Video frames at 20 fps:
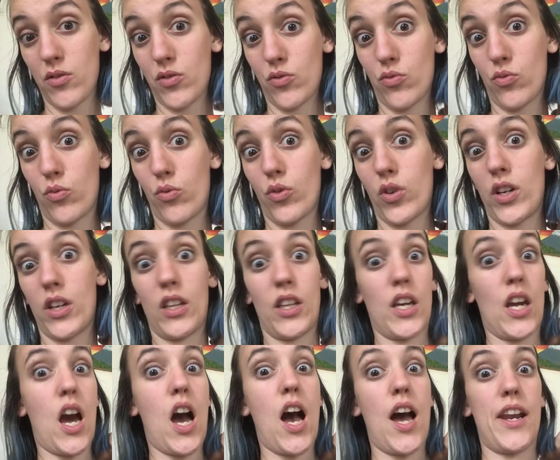was
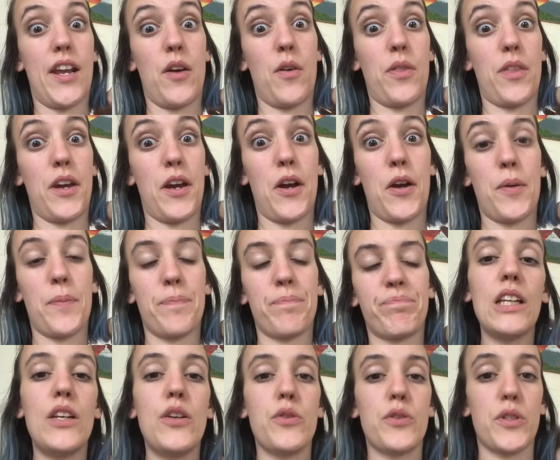really hot out there.
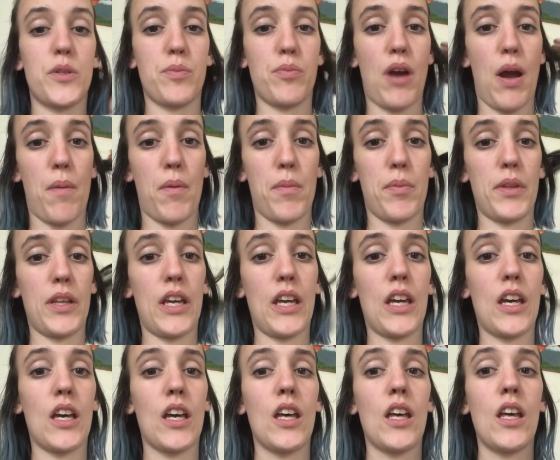It was
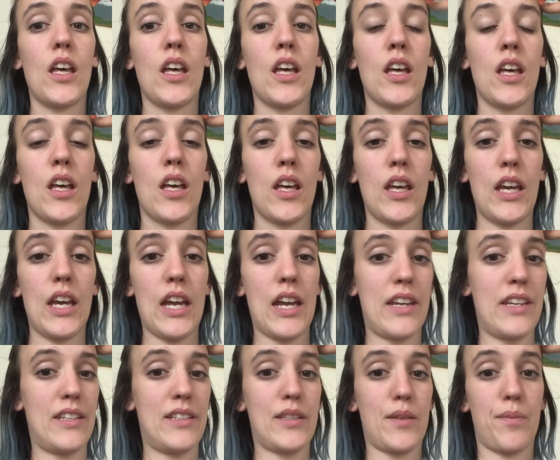probably
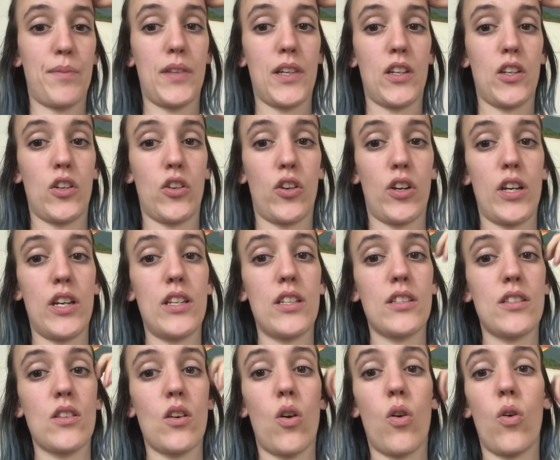80-something
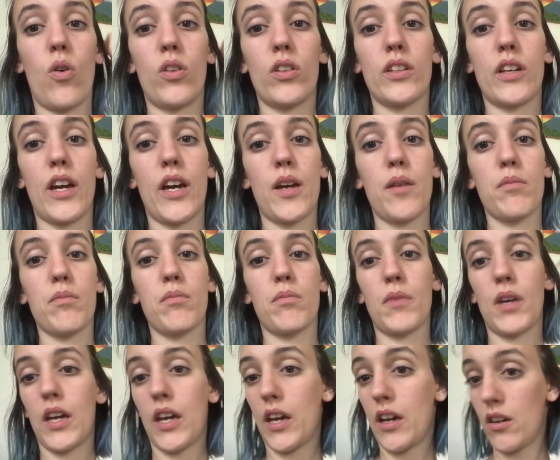degrees the whole time.
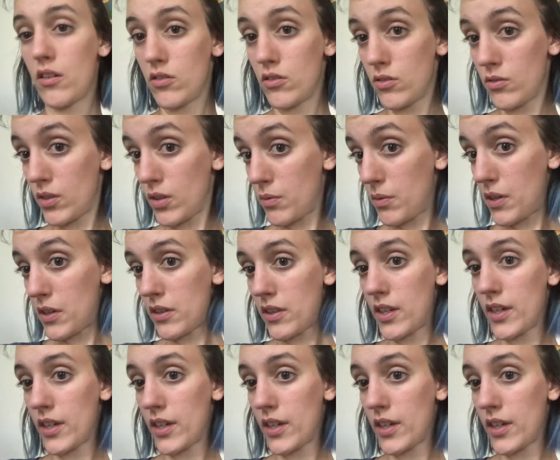My hair's doing weird